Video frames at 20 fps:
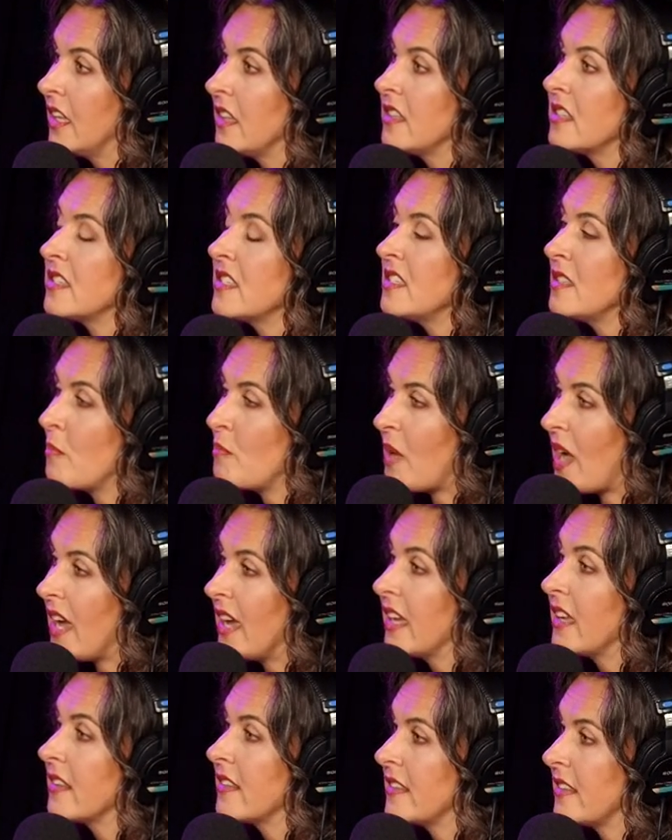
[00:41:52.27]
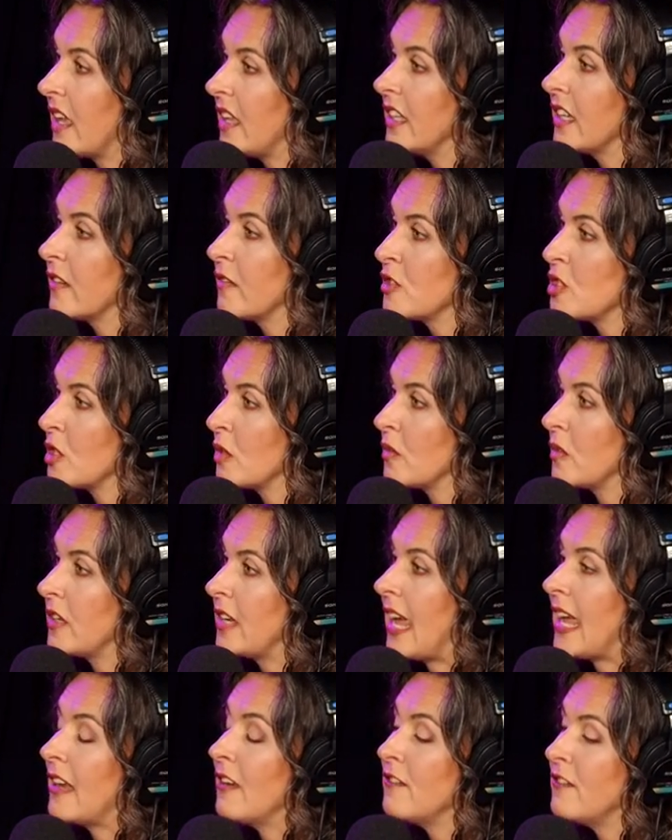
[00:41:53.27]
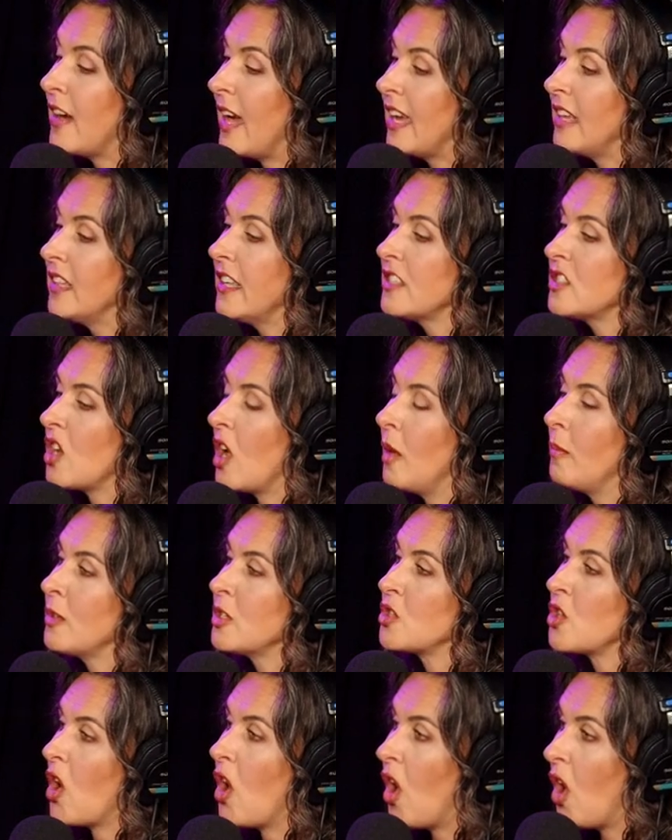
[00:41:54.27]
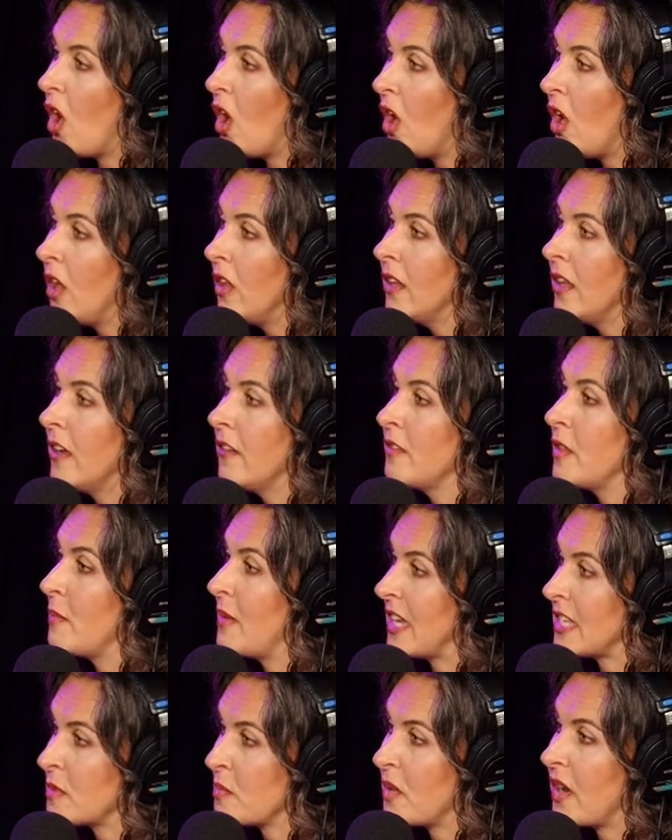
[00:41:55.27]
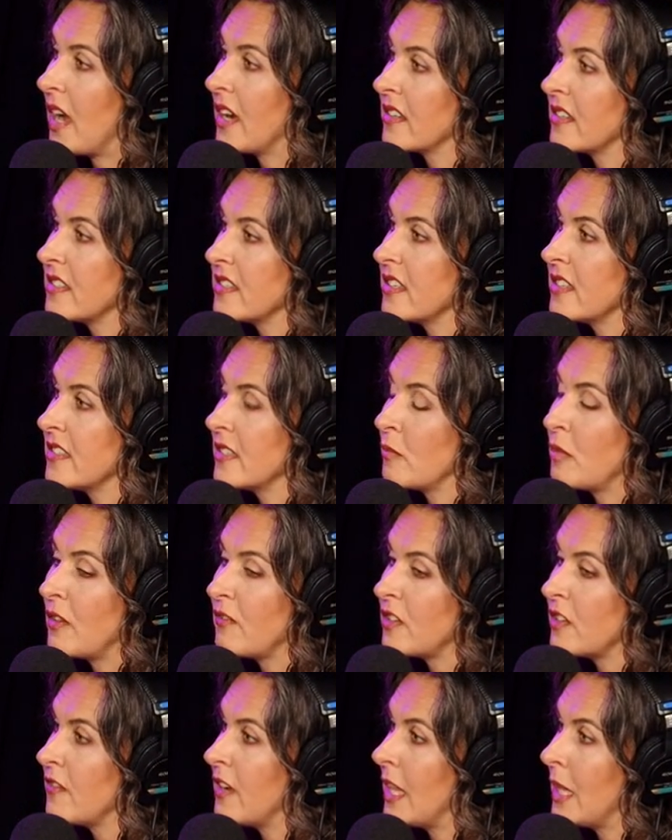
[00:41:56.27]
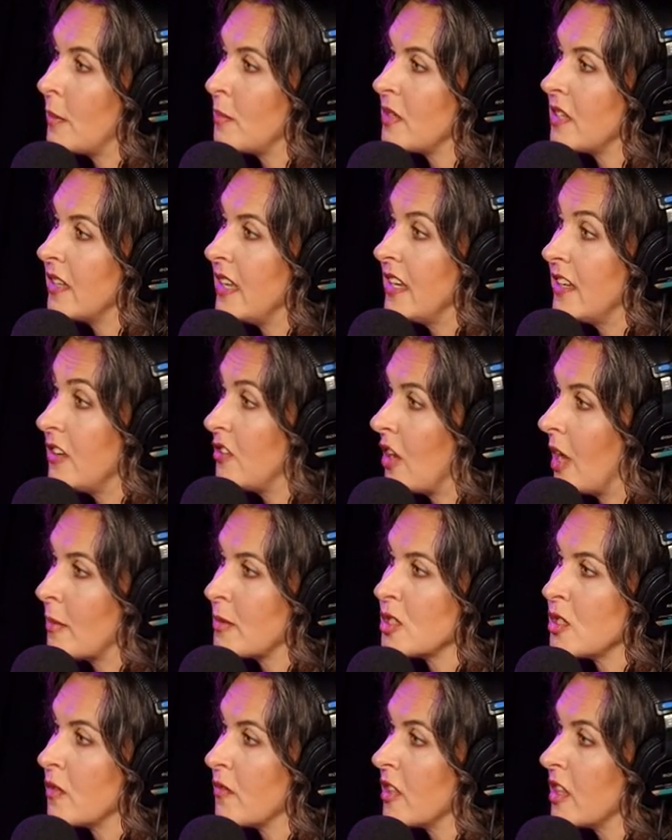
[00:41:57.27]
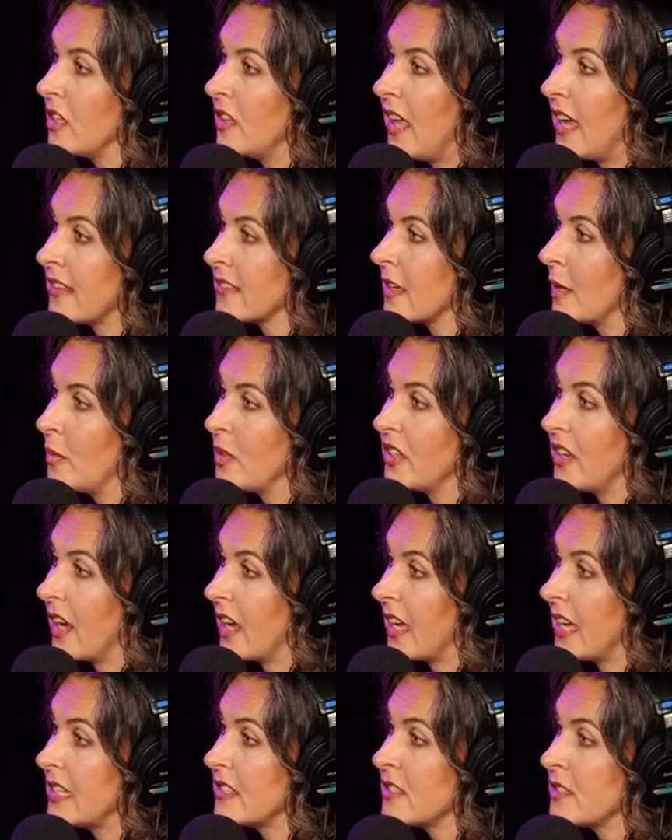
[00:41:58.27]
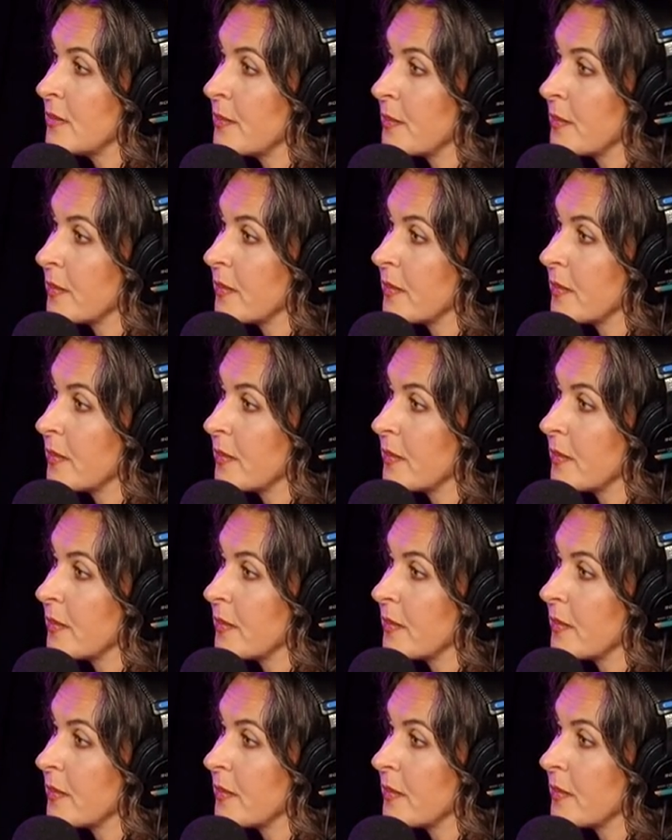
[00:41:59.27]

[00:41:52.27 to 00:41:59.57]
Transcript: This is the buying and selling of children, and it violates almost all of the best practices that we've developed in adoption over the last couple decades.